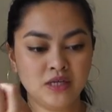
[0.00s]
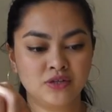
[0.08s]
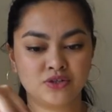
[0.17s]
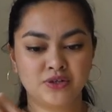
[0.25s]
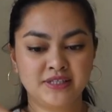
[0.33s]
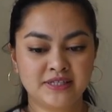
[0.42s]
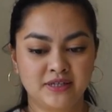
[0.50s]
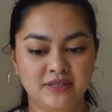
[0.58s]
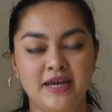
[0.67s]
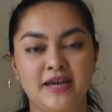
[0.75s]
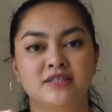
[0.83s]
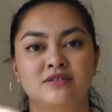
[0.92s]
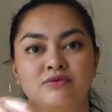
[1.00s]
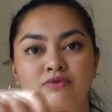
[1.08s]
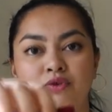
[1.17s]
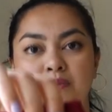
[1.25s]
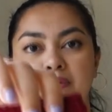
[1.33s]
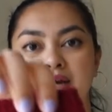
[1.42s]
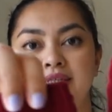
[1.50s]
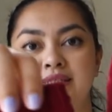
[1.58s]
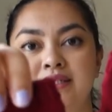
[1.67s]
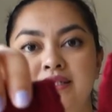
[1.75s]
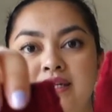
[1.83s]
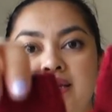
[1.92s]
So it's a nice,
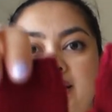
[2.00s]
robust,